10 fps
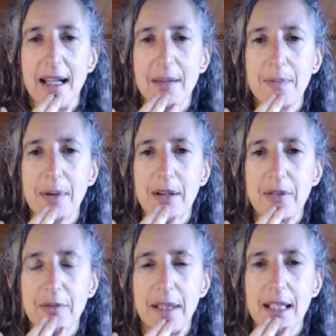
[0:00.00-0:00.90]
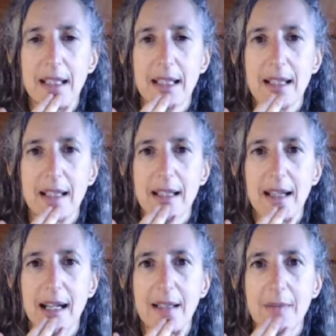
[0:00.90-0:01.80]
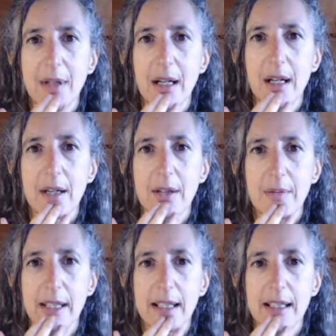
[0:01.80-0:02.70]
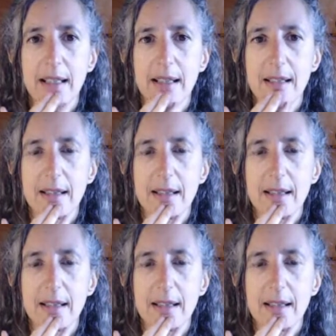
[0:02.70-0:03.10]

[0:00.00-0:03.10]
above me and below me,